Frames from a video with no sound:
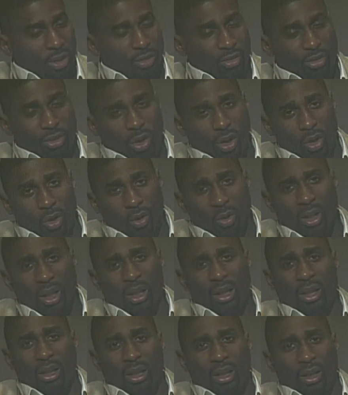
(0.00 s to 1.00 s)
So,
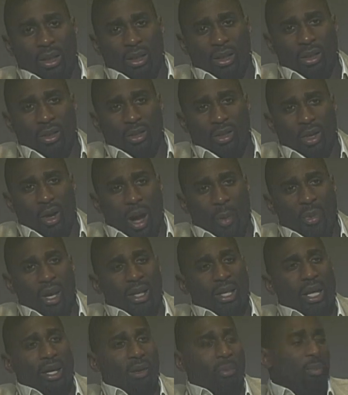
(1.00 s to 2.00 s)
you know, I made
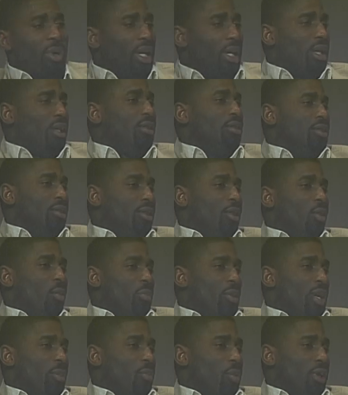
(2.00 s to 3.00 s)
that a big, you know,
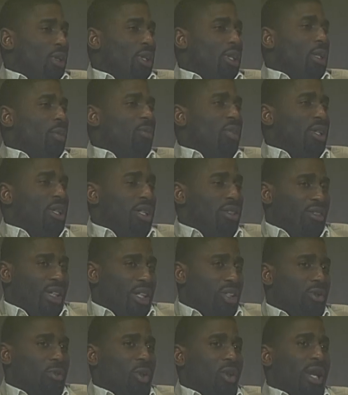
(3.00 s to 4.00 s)
big point to keep the kids eligible.